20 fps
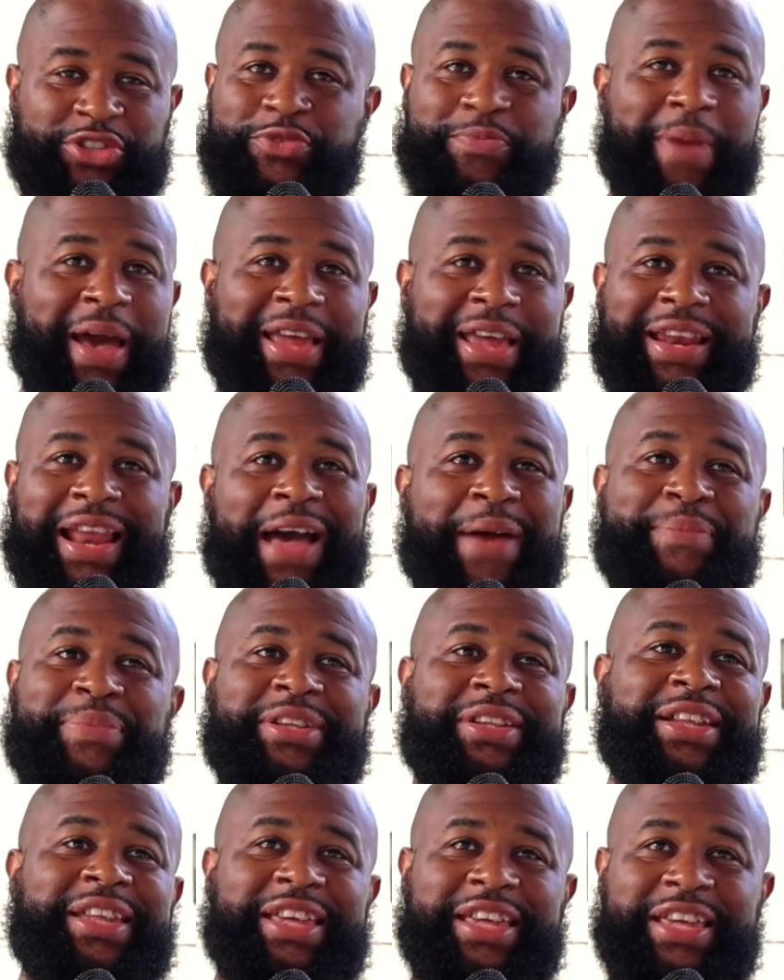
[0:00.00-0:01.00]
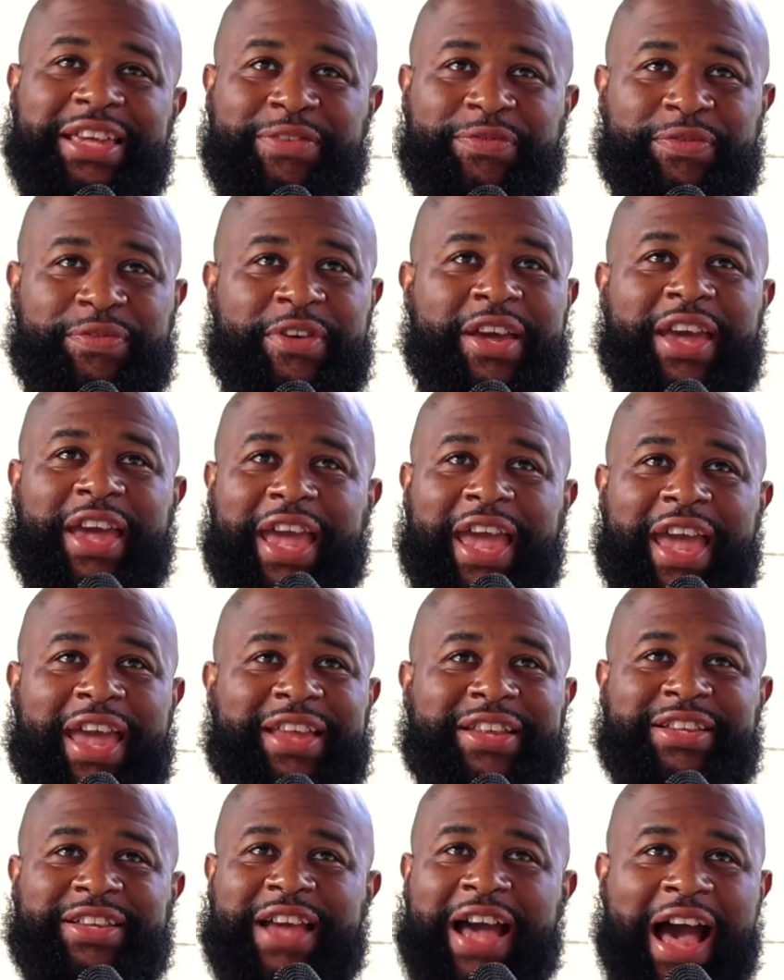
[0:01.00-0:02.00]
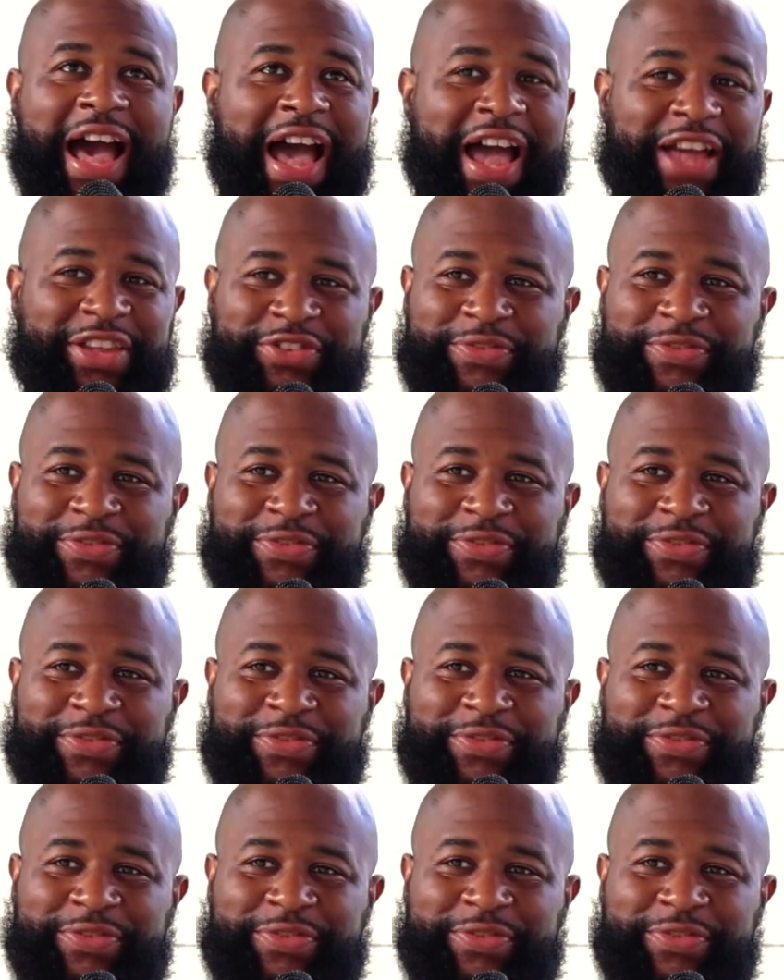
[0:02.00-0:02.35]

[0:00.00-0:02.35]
You might not believe in God.